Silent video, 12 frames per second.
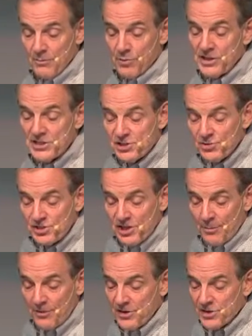Please do
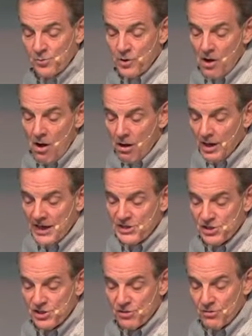some of this. We all
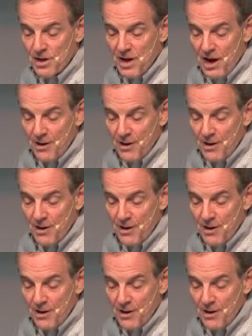hate you.